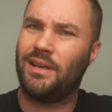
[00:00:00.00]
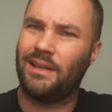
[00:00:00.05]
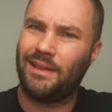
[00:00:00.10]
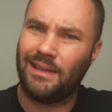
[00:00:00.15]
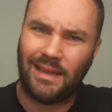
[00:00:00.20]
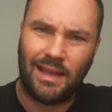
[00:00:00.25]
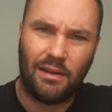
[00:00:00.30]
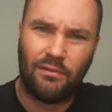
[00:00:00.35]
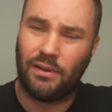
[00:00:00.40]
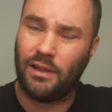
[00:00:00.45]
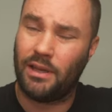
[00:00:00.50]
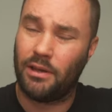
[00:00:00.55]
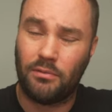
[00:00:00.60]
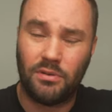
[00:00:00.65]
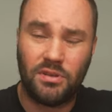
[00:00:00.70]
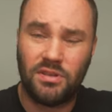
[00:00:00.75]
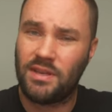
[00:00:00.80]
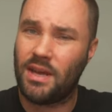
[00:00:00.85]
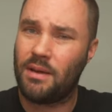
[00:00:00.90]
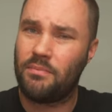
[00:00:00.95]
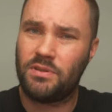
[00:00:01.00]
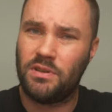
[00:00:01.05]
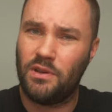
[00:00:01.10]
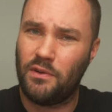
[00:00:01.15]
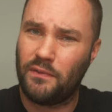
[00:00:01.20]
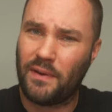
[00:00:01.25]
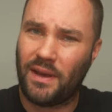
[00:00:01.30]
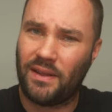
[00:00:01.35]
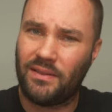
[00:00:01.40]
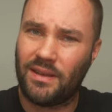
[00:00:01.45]
leveling, which is
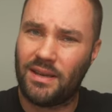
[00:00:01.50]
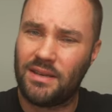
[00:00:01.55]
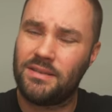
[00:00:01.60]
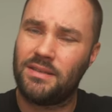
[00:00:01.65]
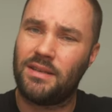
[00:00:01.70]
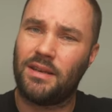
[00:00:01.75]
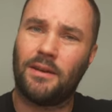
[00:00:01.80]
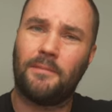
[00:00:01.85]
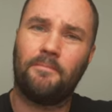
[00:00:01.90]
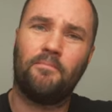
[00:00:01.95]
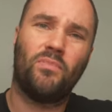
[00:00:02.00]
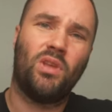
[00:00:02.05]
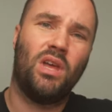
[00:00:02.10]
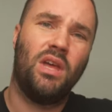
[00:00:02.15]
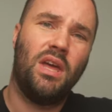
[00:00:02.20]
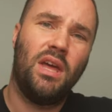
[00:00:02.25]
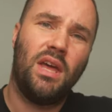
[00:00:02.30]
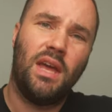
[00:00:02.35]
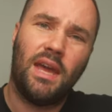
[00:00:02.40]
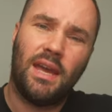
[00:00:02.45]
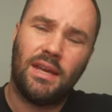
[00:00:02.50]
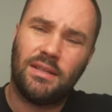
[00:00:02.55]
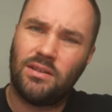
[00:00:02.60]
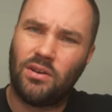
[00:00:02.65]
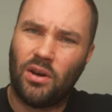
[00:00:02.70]
absolutely fantastic. It's